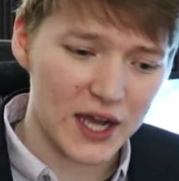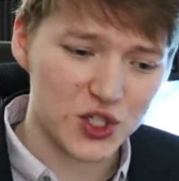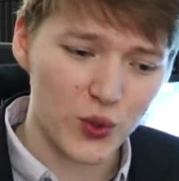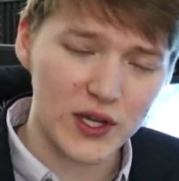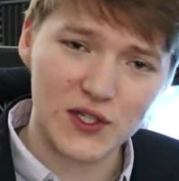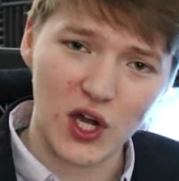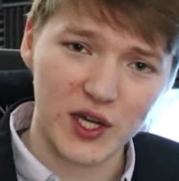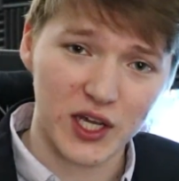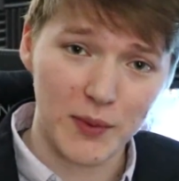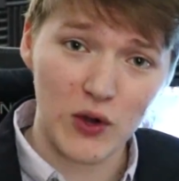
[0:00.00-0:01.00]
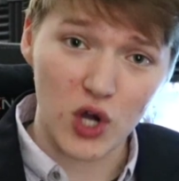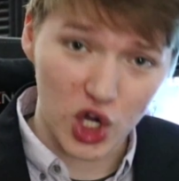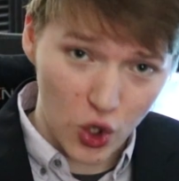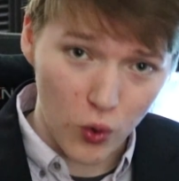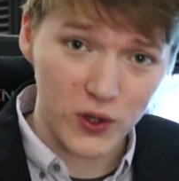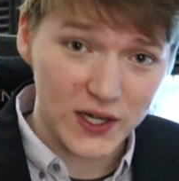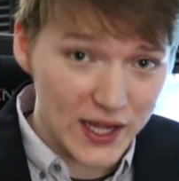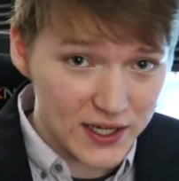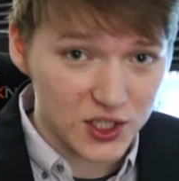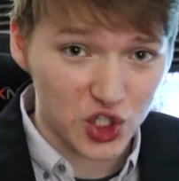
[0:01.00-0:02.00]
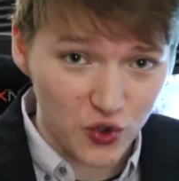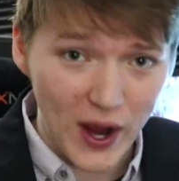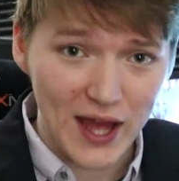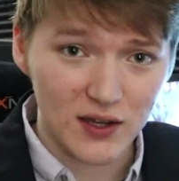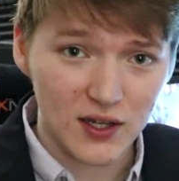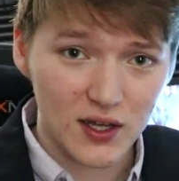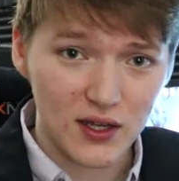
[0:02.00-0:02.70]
I tweeted talking about a coordinated strat